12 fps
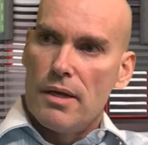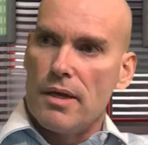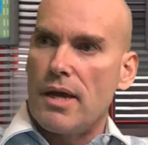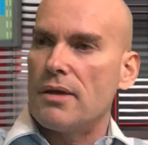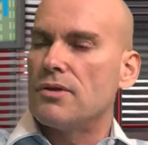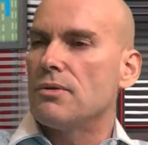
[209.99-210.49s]
You
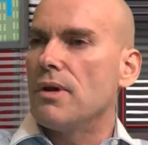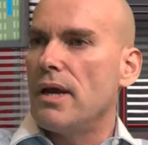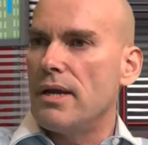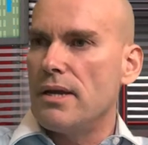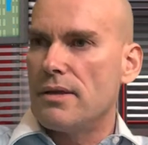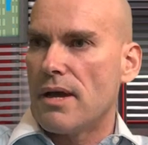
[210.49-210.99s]
can't do
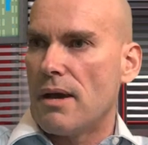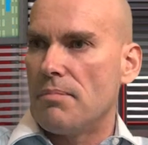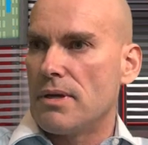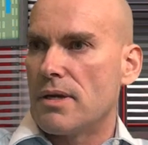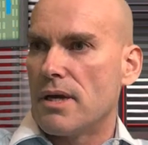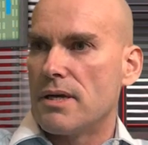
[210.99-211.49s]
any of that
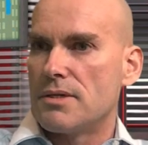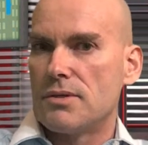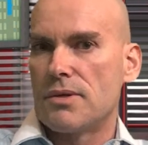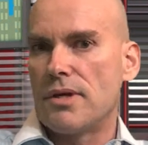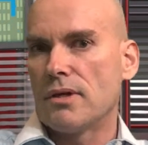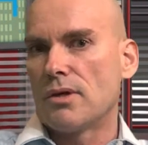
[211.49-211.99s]
because
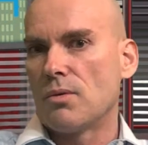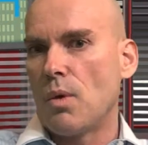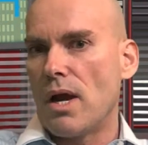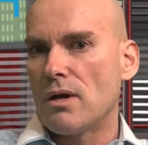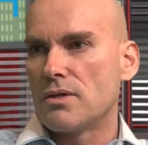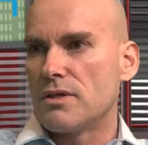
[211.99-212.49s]
they're killer
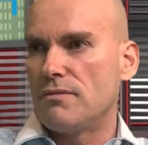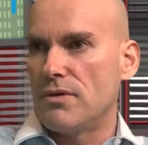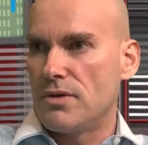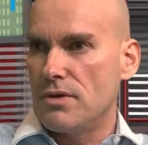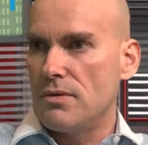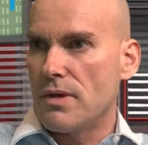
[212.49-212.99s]
whales, and if you
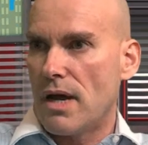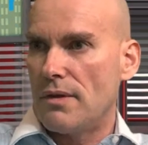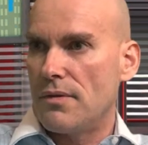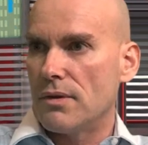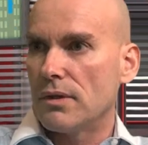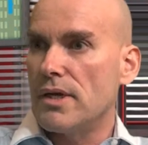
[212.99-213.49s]
do
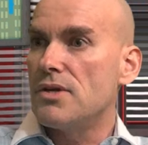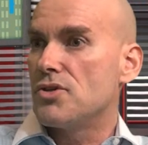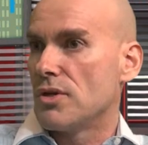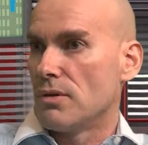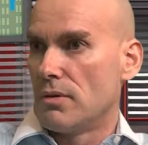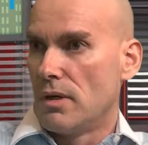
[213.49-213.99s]
that, they'll eat
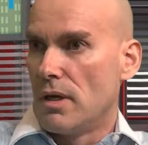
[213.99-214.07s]
you.